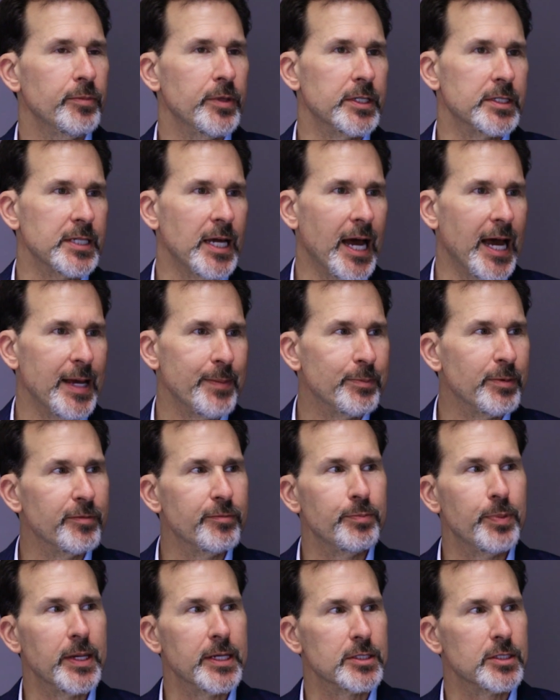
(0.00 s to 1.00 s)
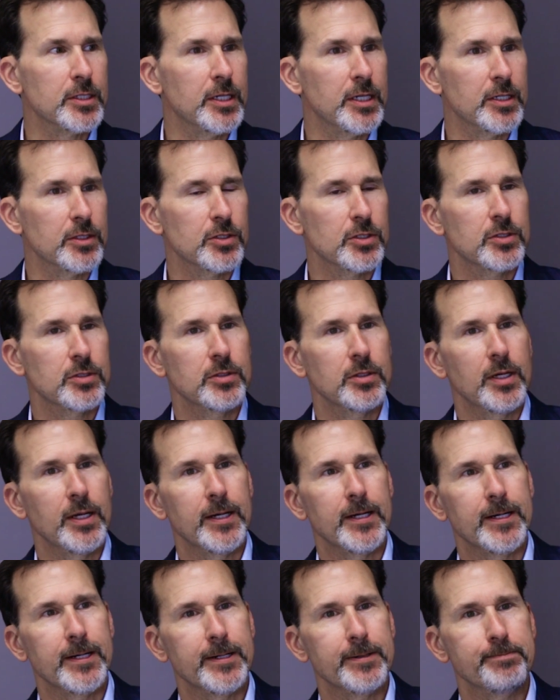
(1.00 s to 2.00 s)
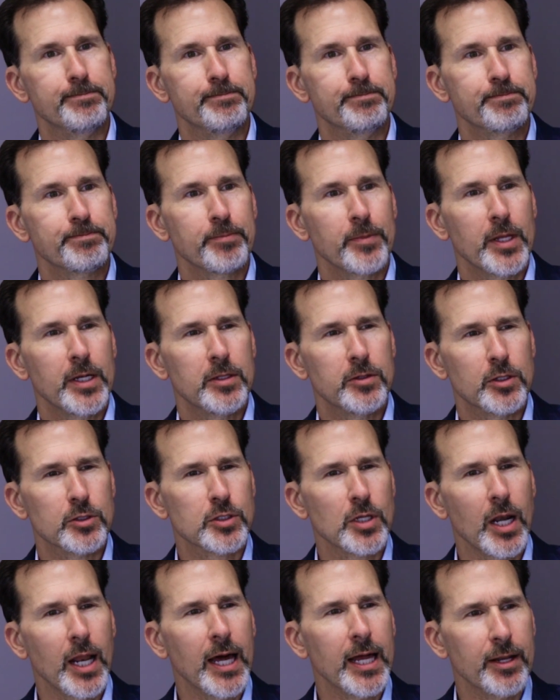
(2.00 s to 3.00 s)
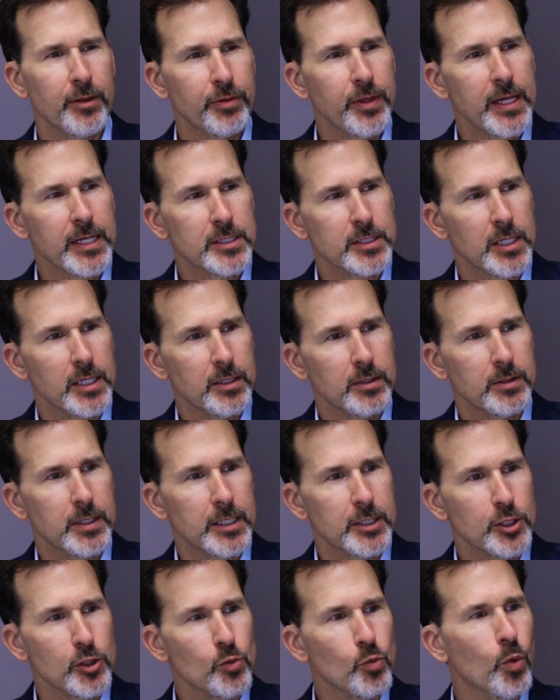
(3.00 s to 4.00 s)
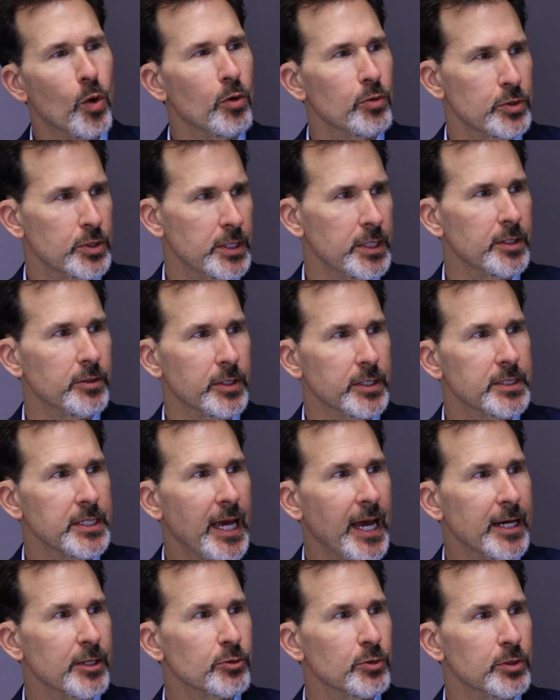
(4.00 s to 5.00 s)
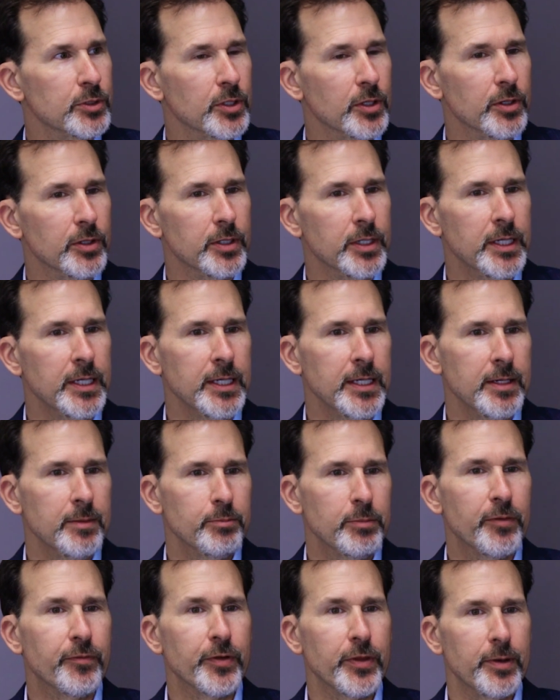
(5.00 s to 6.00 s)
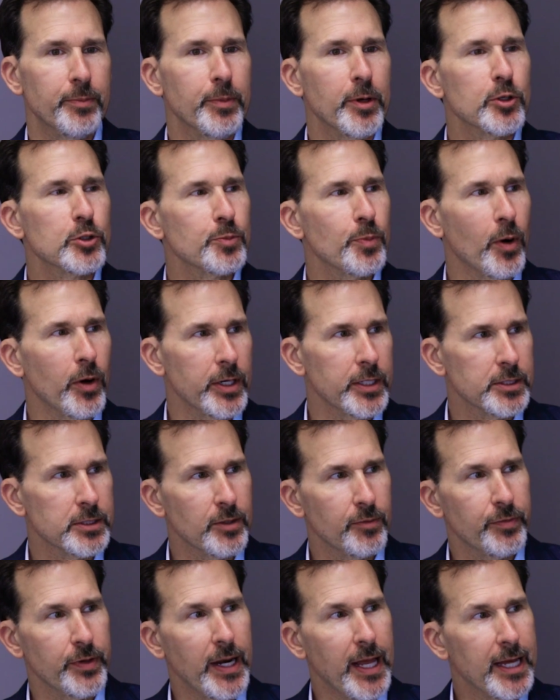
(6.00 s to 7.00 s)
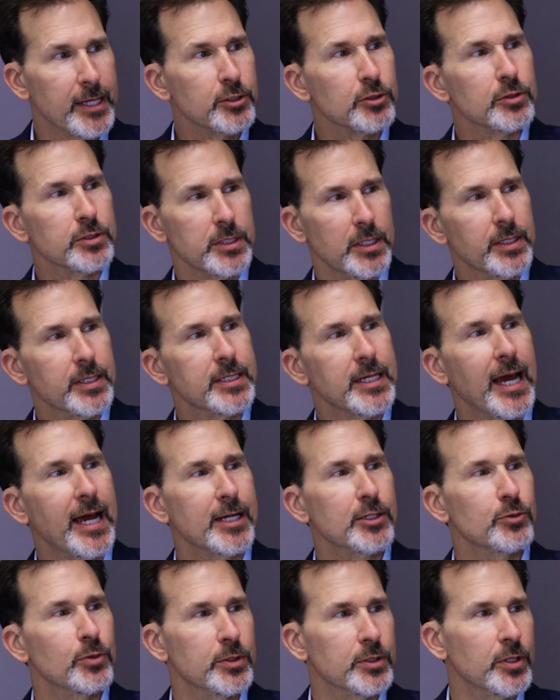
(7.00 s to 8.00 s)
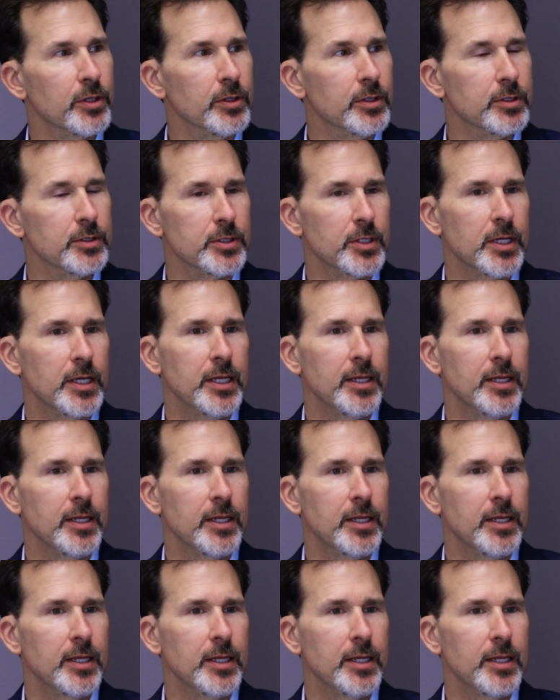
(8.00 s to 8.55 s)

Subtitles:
the type of business. There's a lot of things that you won't see on a tax return, but for the most part, it's the financials and the tax returns.